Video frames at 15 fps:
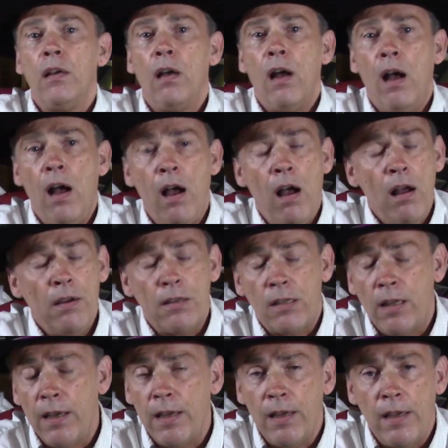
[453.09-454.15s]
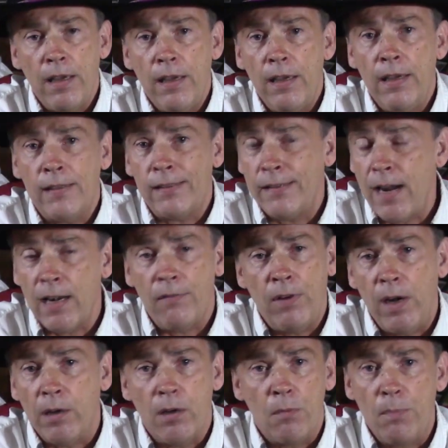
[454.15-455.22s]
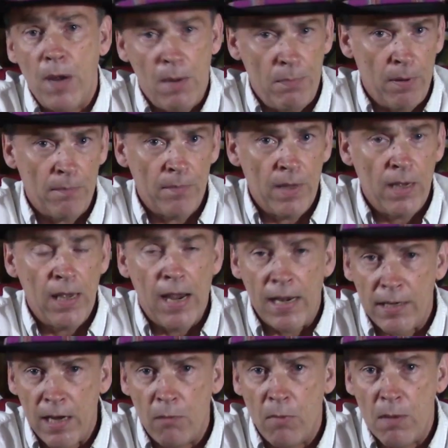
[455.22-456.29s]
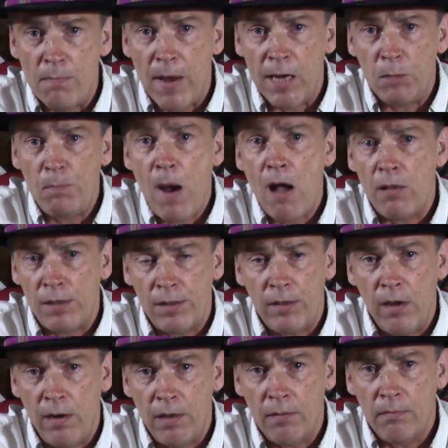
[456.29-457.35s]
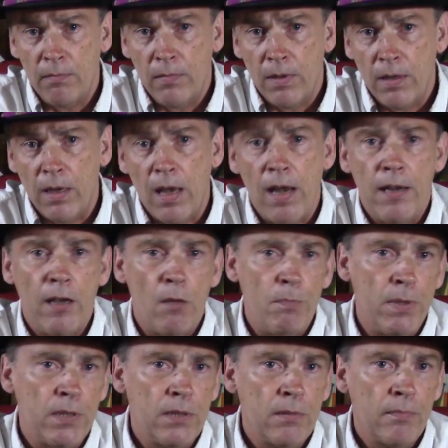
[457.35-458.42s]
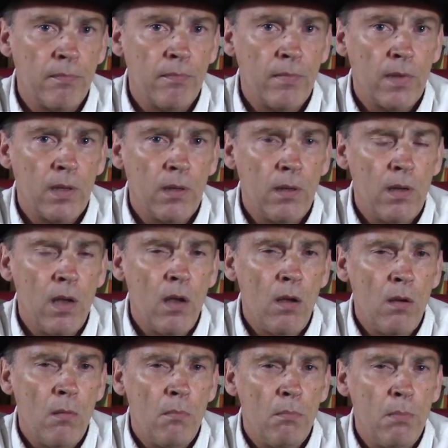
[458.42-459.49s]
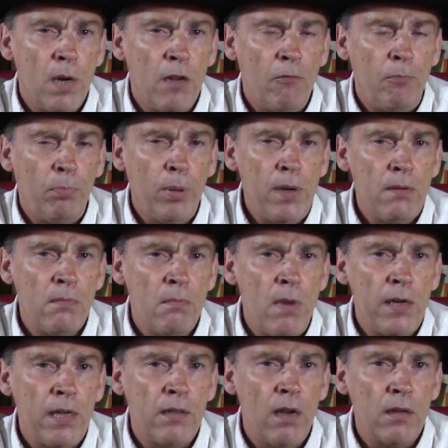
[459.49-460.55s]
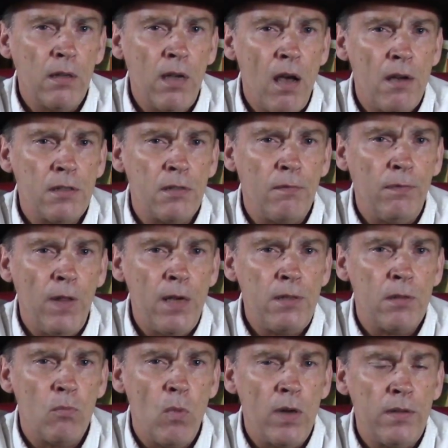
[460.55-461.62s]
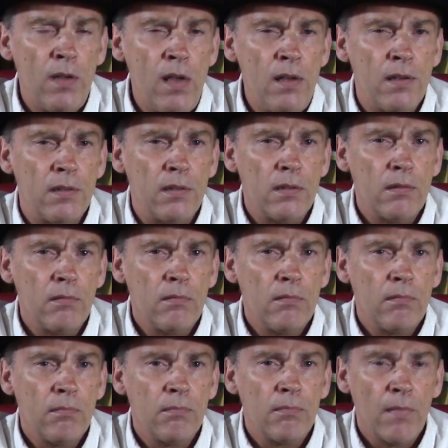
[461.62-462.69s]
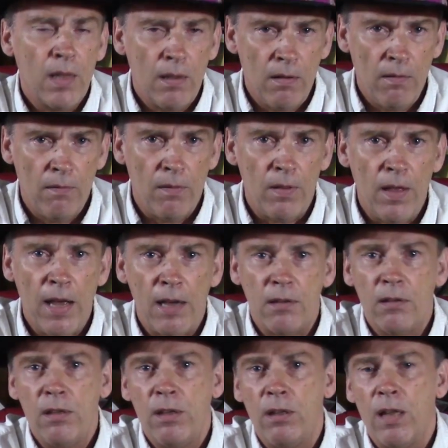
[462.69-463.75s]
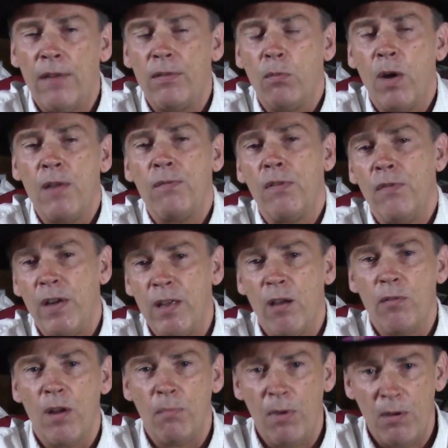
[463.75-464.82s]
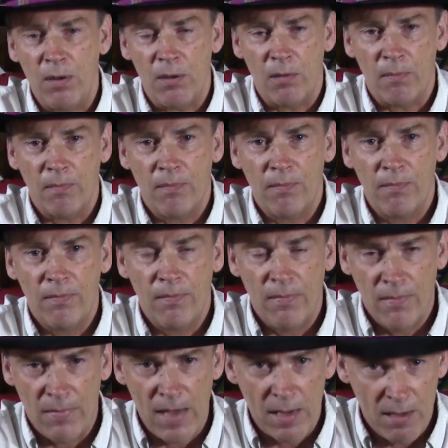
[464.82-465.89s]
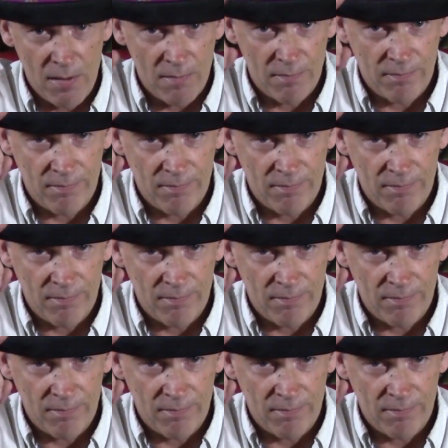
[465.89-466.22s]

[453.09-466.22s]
Honestly, it's not a very good paper, and yet we base policy on it. God help us. But if printing money doesn't cause inflation, what does? For that, you'll have to wait for video number two. Thank you.